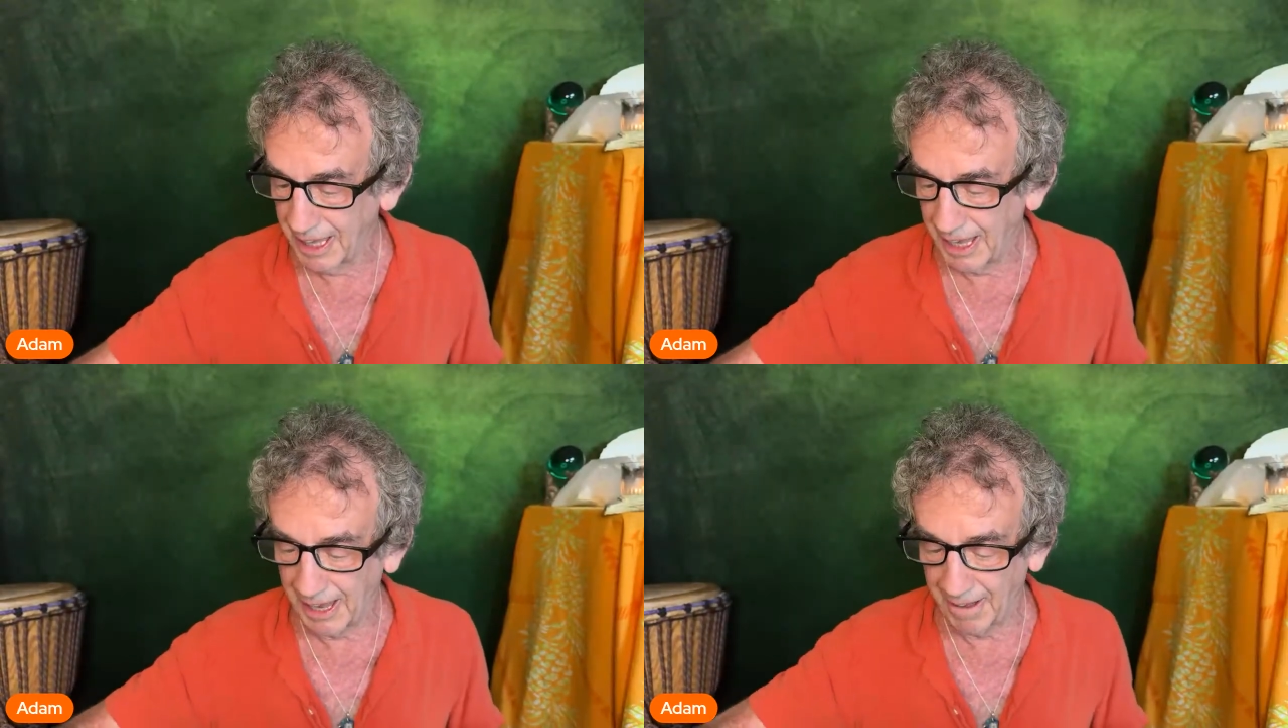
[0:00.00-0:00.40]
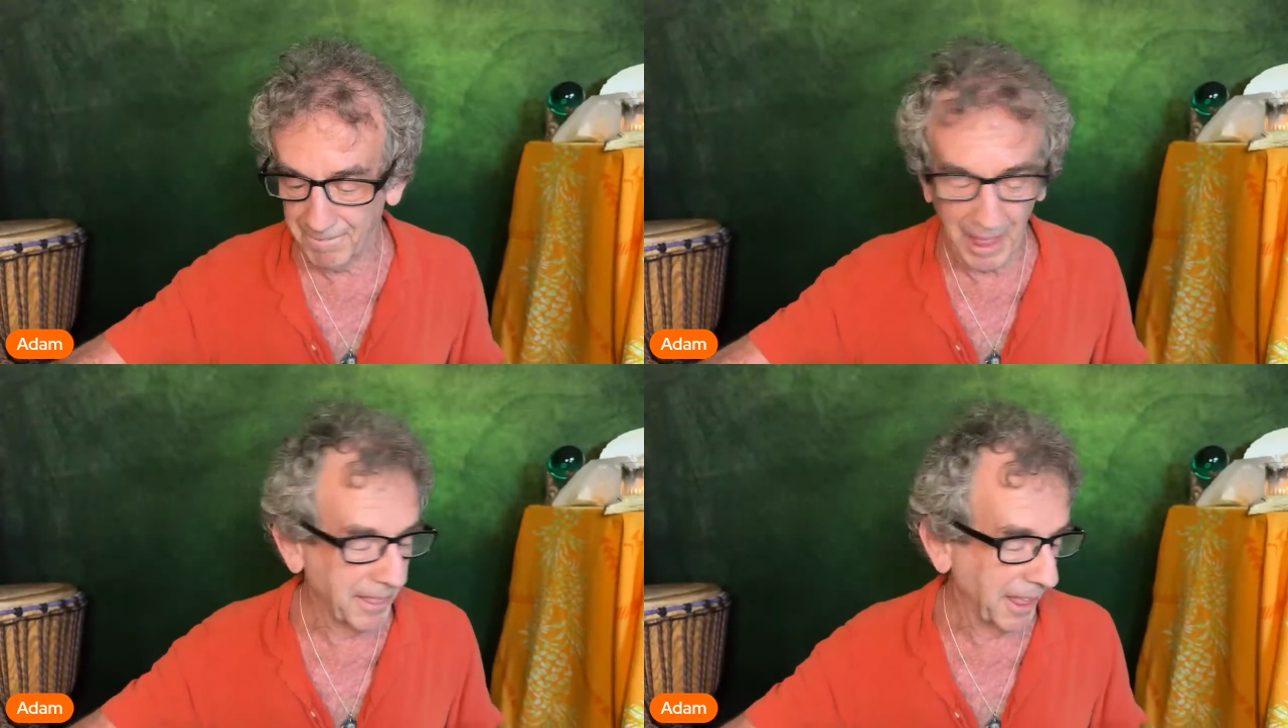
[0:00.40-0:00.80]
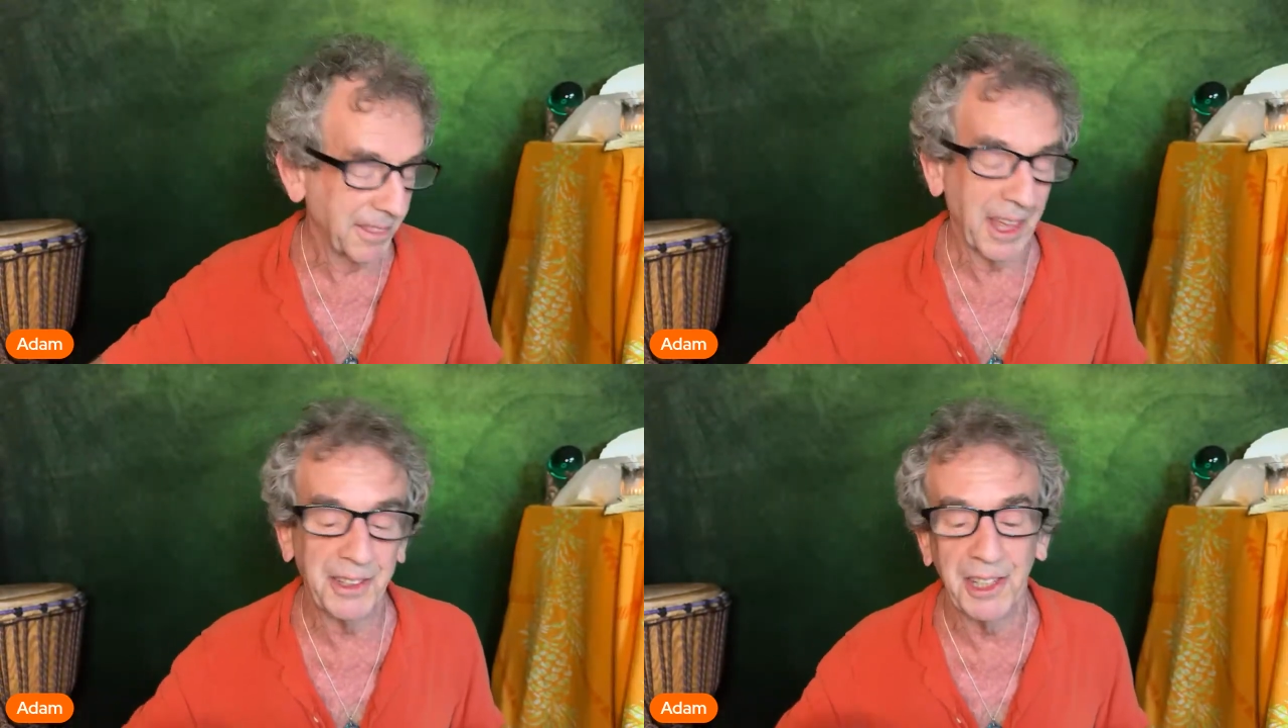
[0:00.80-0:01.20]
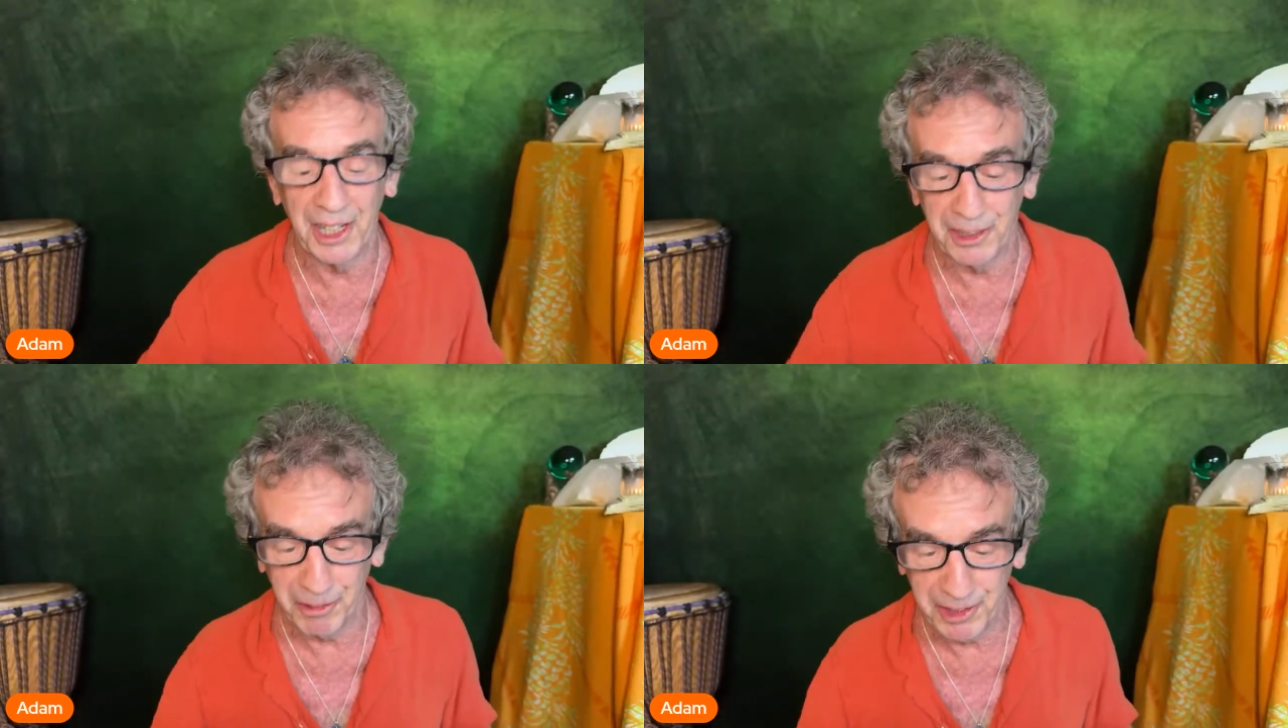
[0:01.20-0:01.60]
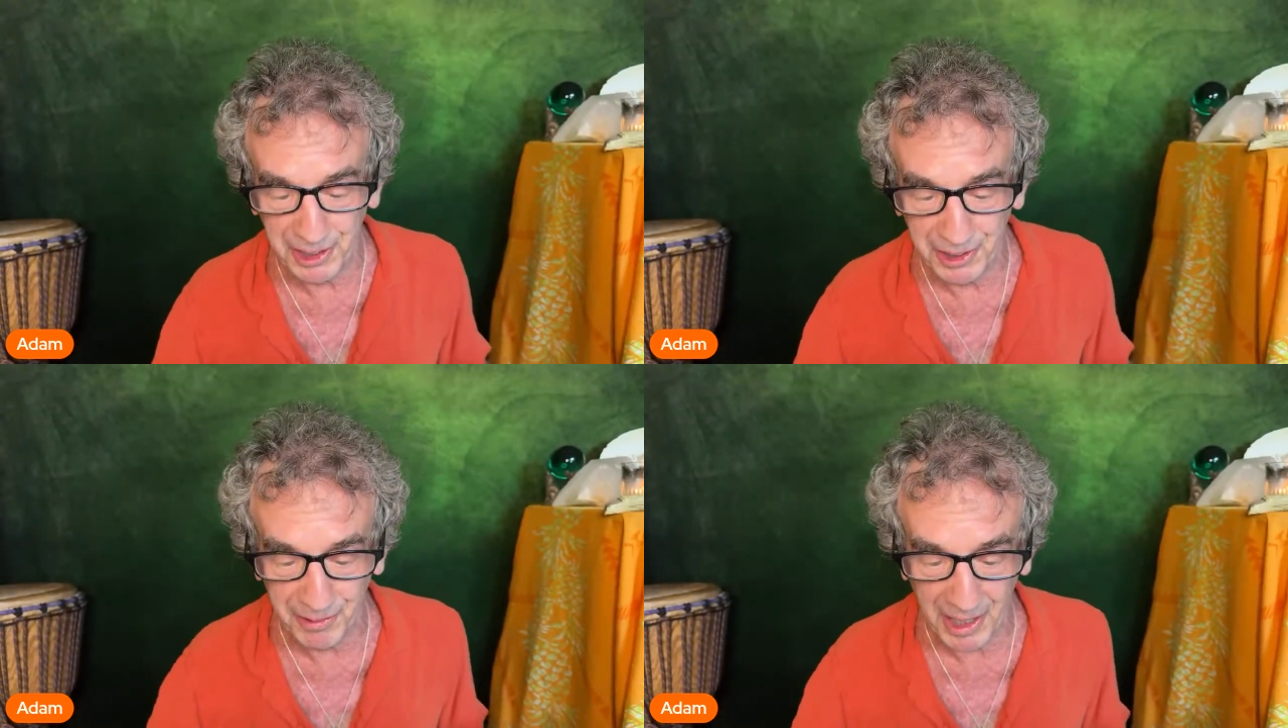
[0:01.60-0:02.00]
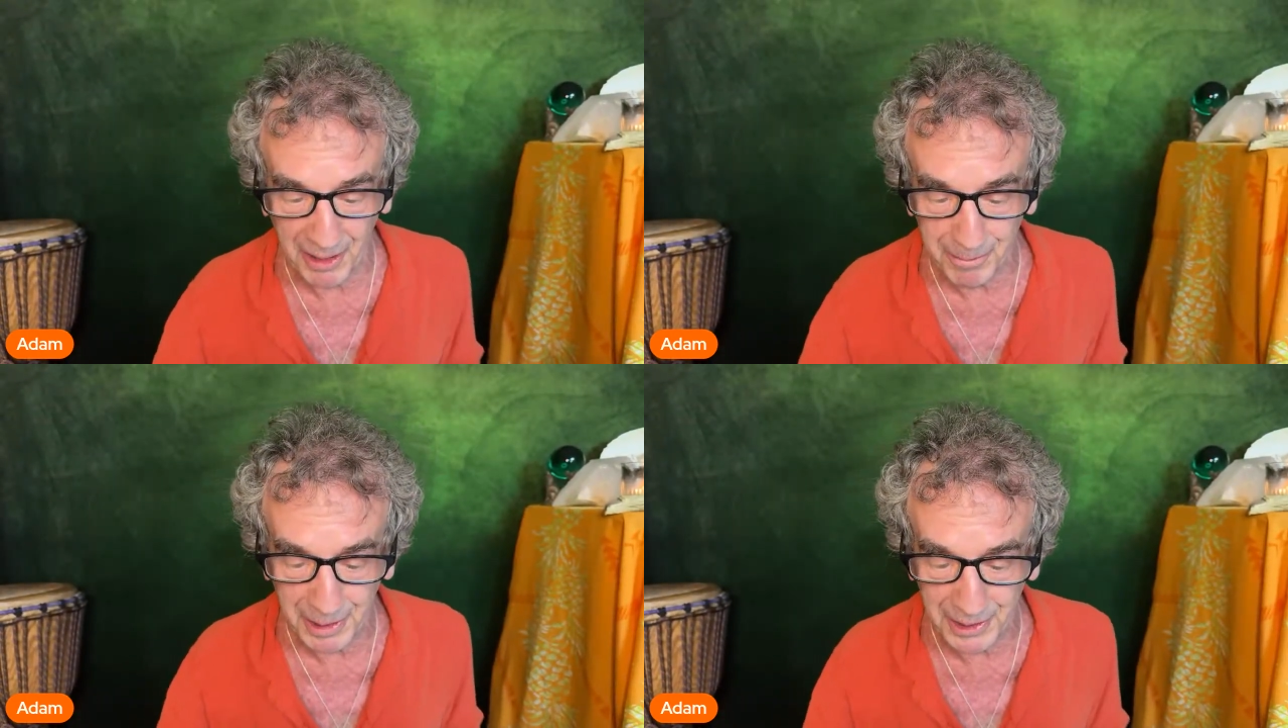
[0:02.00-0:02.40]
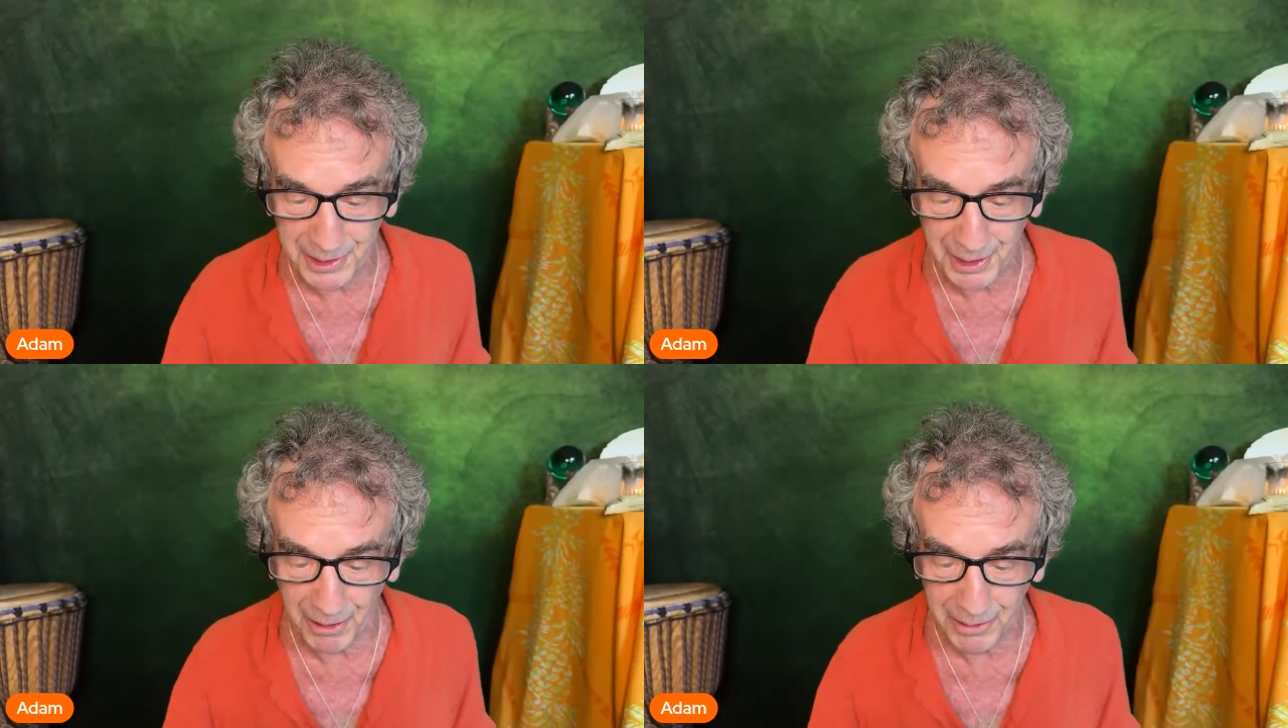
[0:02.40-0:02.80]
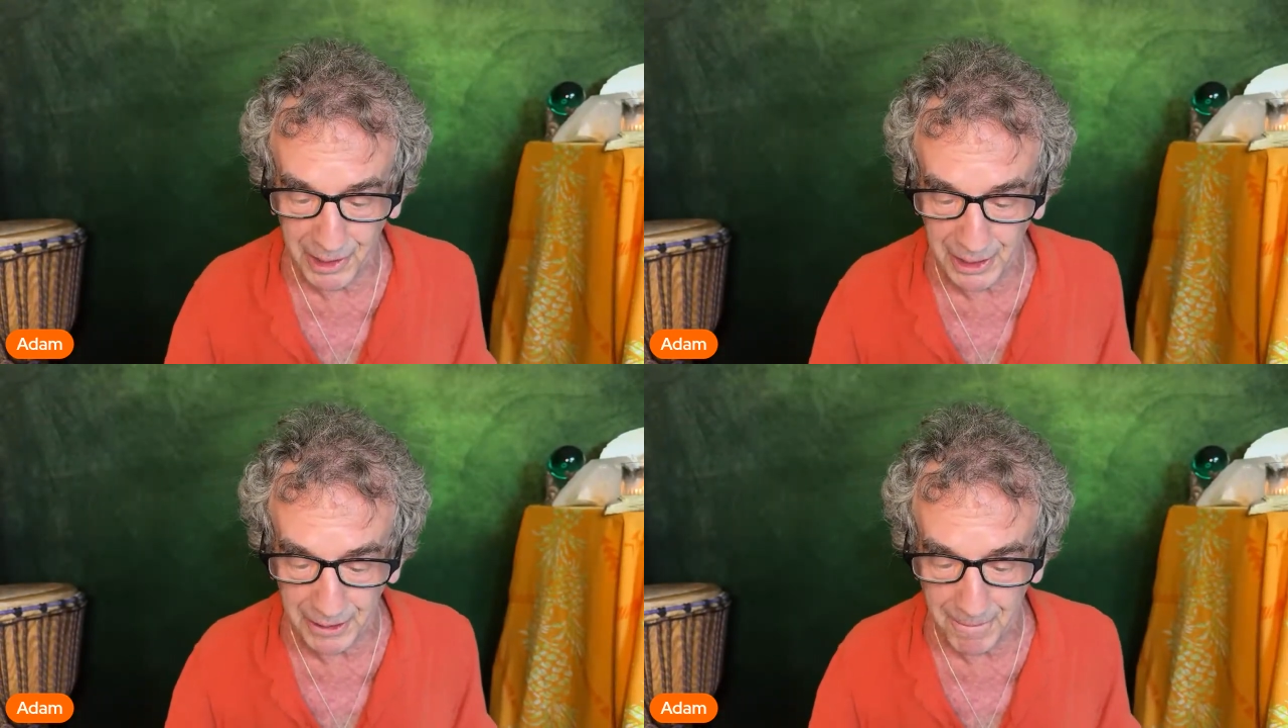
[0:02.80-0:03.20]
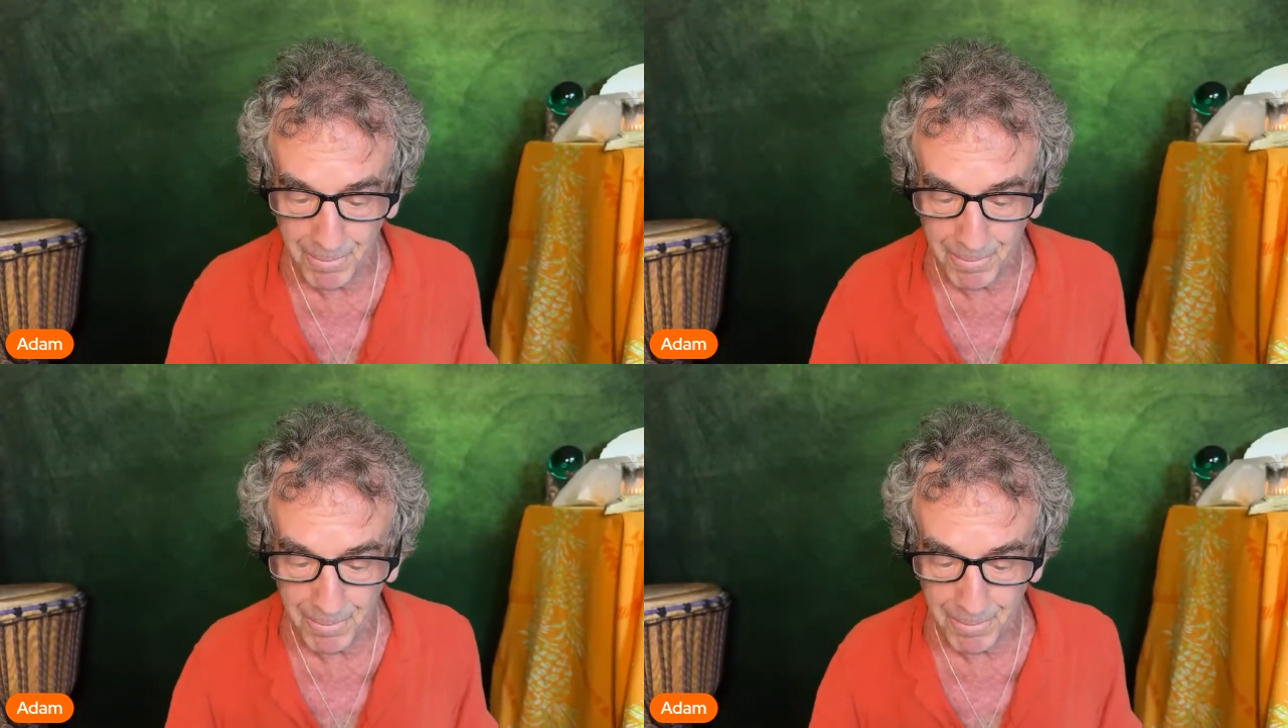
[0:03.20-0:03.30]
and that's an interesting development. So good.